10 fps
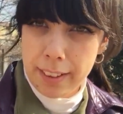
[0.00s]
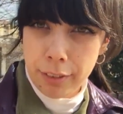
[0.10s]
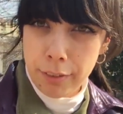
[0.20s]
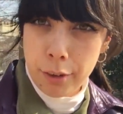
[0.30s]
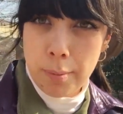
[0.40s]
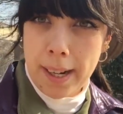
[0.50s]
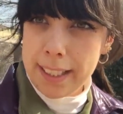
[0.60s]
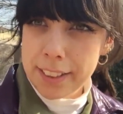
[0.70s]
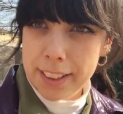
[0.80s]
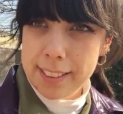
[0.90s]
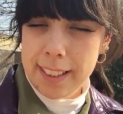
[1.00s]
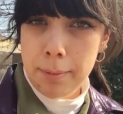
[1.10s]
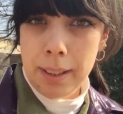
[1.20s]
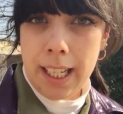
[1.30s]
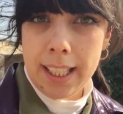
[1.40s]
Different format, as you can
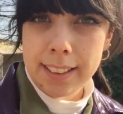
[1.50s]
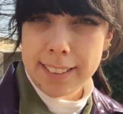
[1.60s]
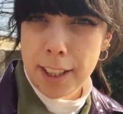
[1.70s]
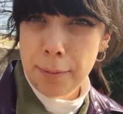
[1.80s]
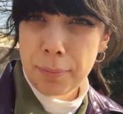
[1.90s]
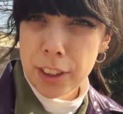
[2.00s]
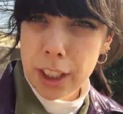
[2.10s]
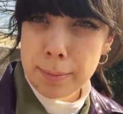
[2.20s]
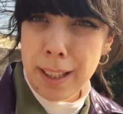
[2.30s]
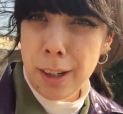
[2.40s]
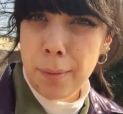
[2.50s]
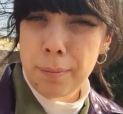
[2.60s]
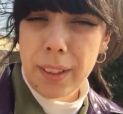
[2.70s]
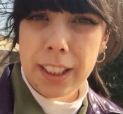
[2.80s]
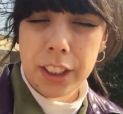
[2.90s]
see, in Milan. So it's just me on